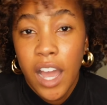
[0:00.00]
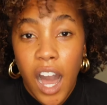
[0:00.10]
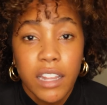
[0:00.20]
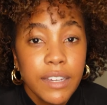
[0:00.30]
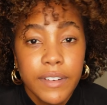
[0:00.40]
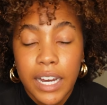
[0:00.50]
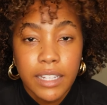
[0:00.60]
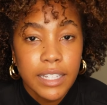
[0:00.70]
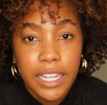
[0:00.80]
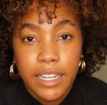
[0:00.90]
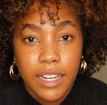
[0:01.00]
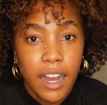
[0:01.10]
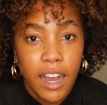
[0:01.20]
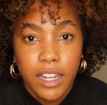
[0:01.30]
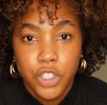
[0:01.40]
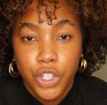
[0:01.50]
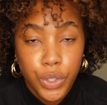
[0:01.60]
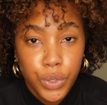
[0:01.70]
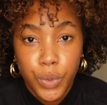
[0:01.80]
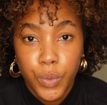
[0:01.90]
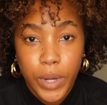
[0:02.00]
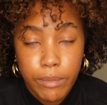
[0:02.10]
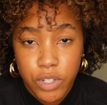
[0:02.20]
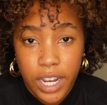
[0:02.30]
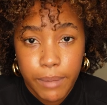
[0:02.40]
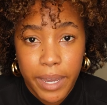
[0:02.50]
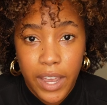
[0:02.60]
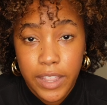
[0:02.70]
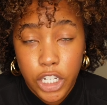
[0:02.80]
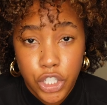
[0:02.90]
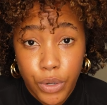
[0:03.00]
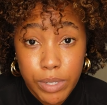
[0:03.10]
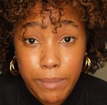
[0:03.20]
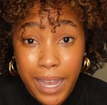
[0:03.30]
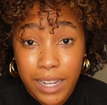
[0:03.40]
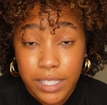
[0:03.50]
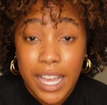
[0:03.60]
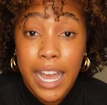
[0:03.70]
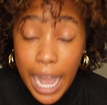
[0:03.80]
I'll leave a link to what I'm talking about in the description box.